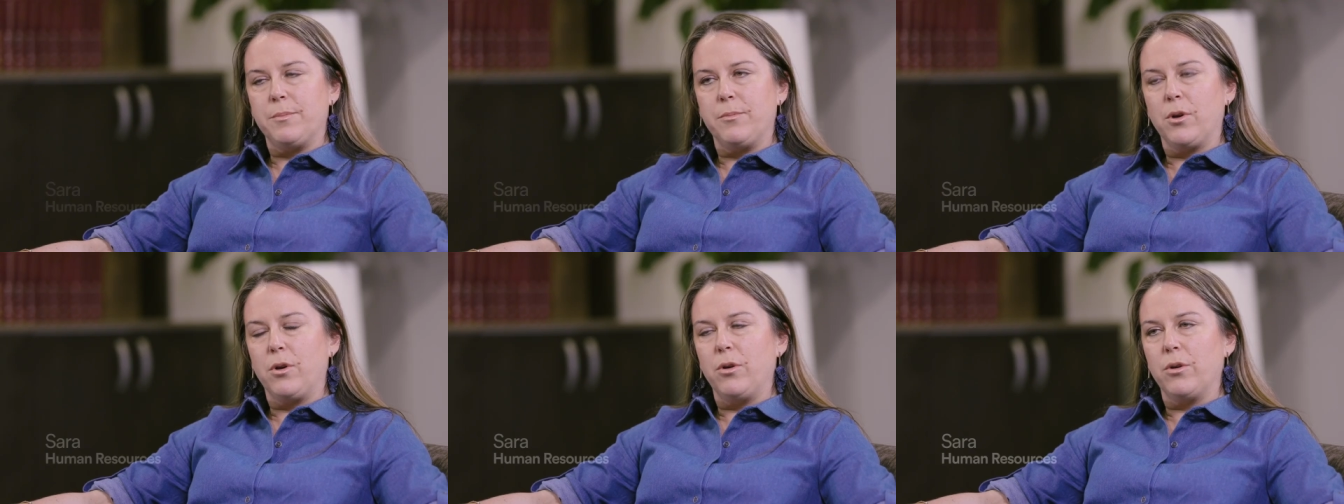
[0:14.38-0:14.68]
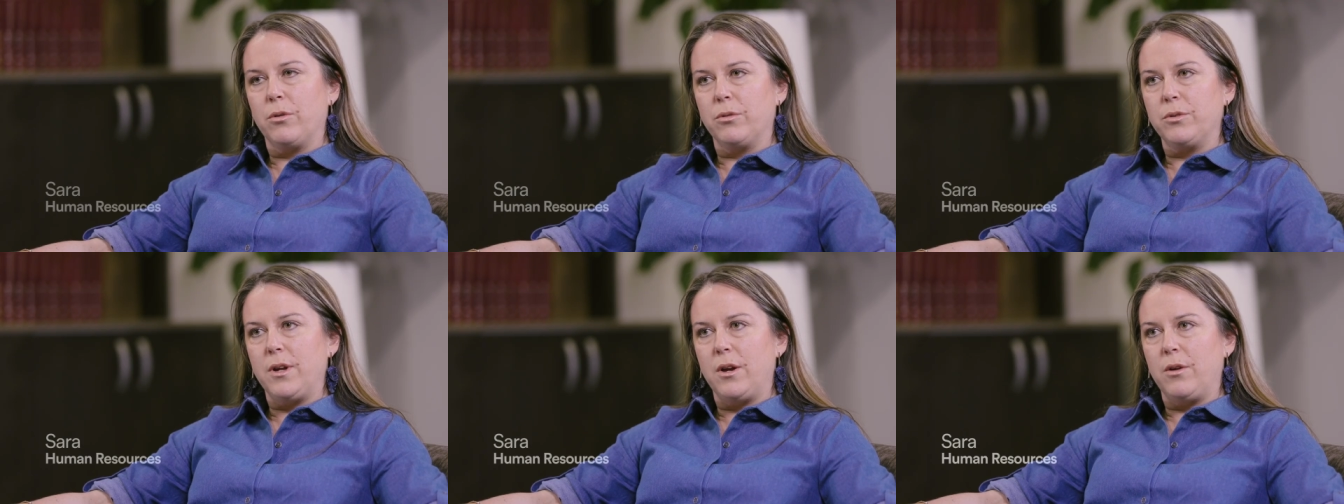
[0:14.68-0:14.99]

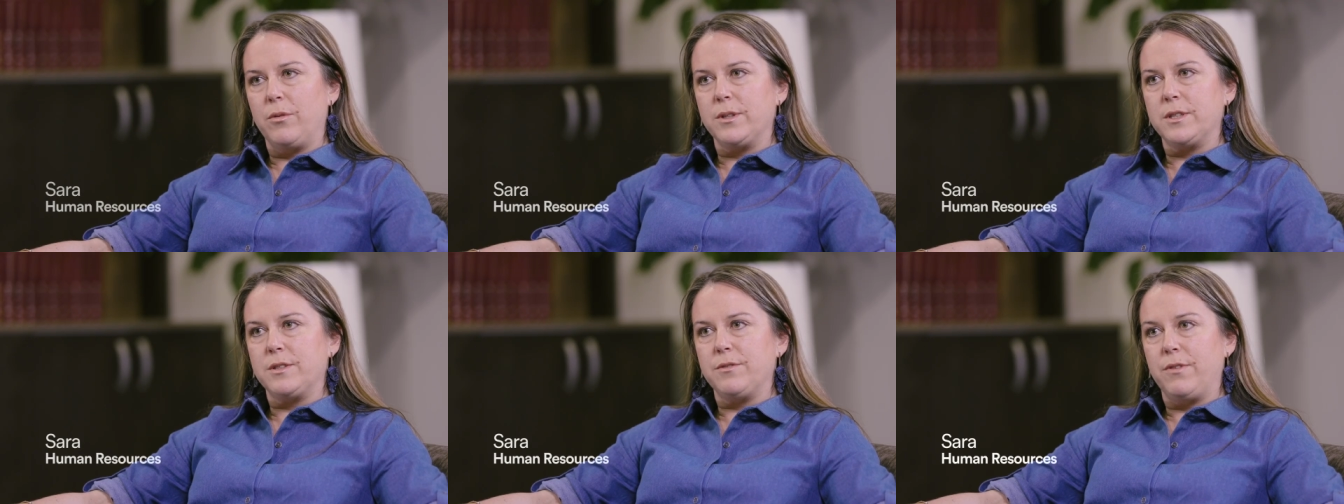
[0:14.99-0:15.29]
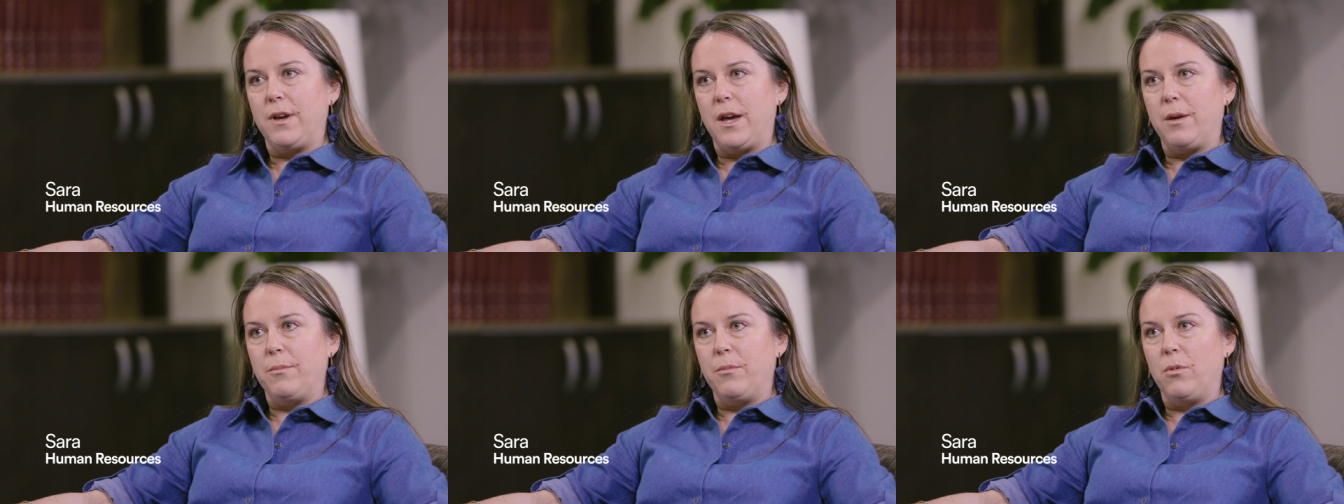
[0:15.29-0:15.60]
McConnell Dowell is
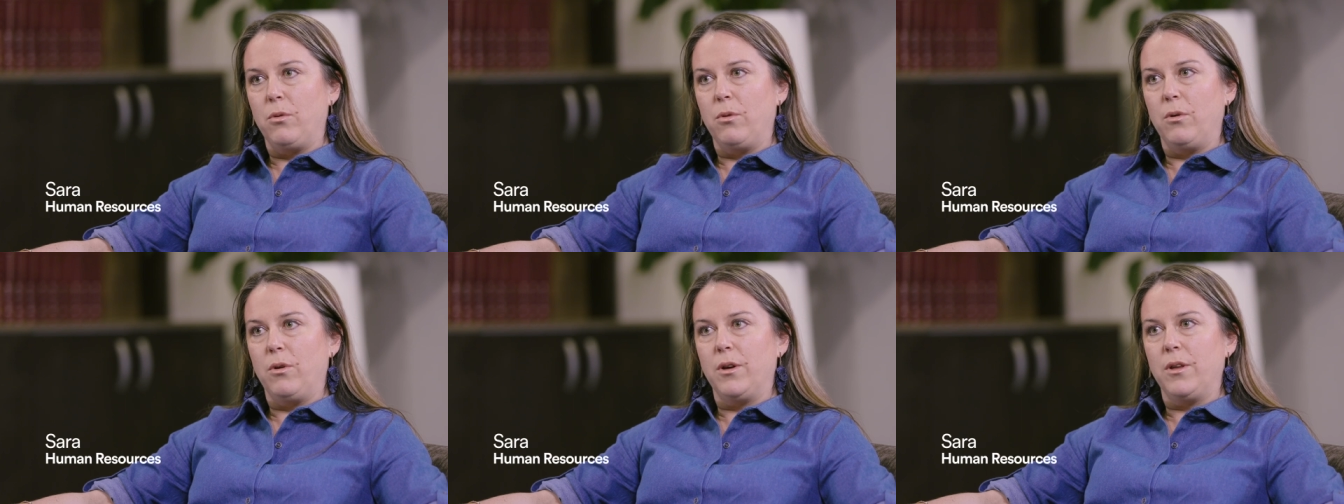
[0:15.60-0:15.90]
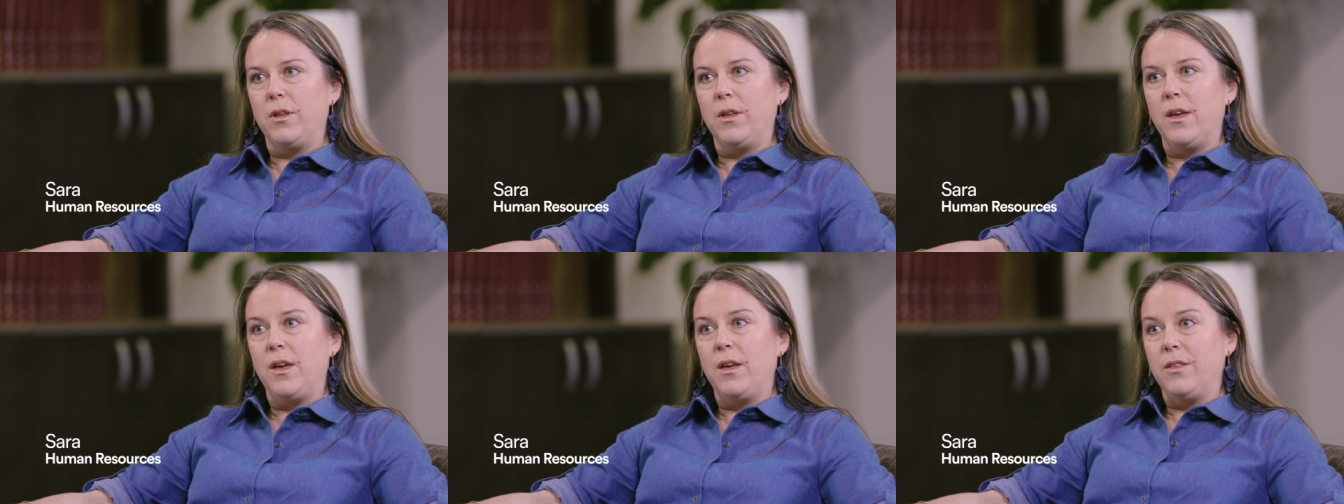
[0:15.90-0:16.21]
far more
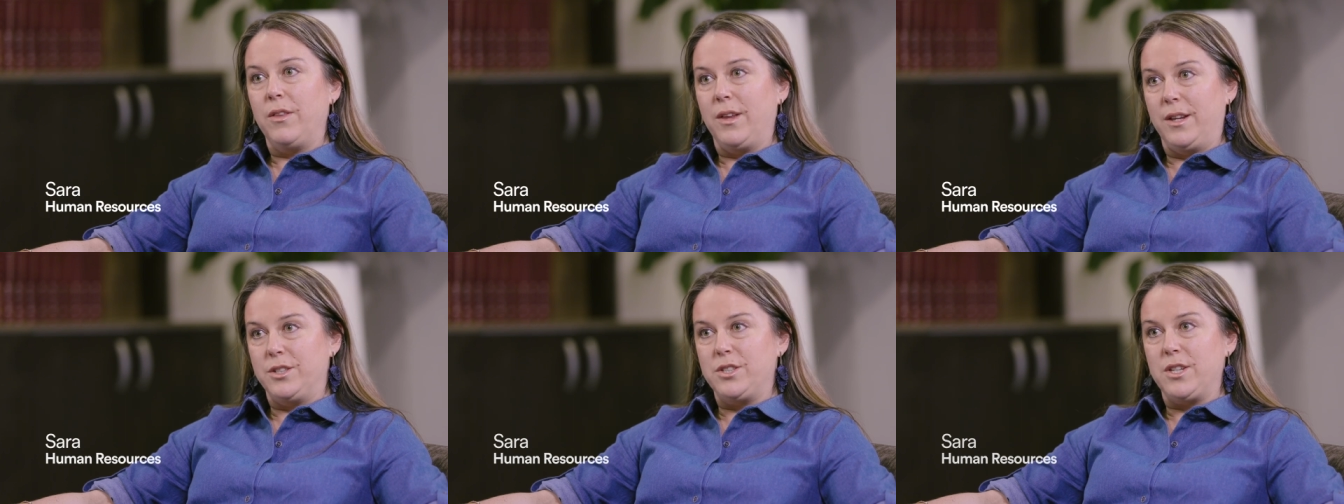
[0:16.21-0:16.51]
than